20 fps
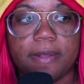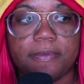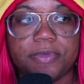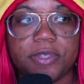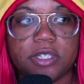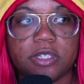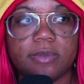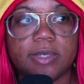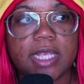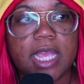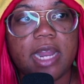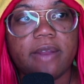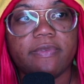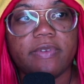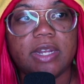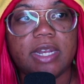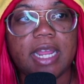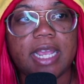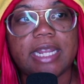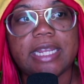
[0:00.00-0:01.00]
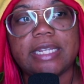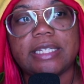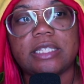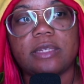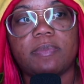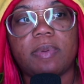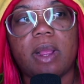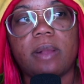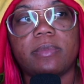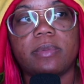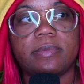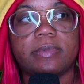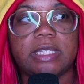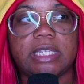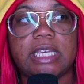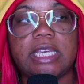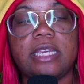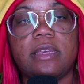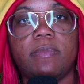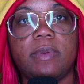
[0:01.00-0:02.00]
This was kind of a nugget to probably
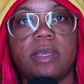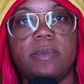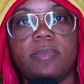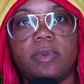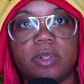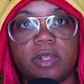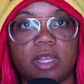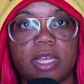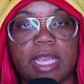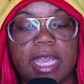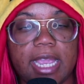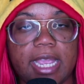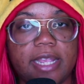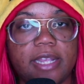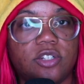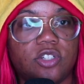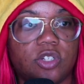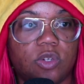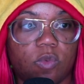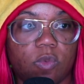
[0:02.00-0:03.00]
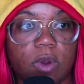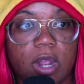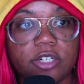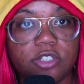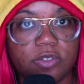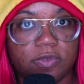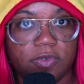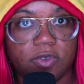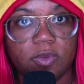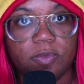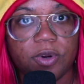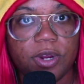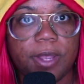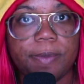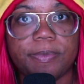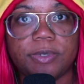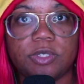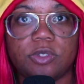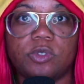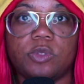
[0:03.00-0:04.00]
keep people engaged and watch a few more
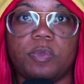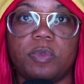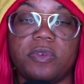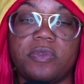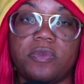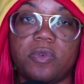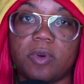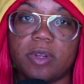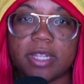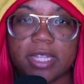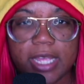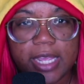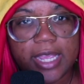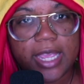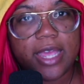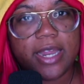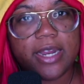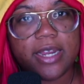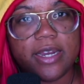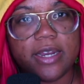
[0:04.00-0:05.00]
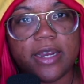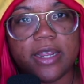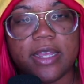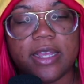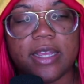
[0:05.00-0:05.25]
episodes before they get it.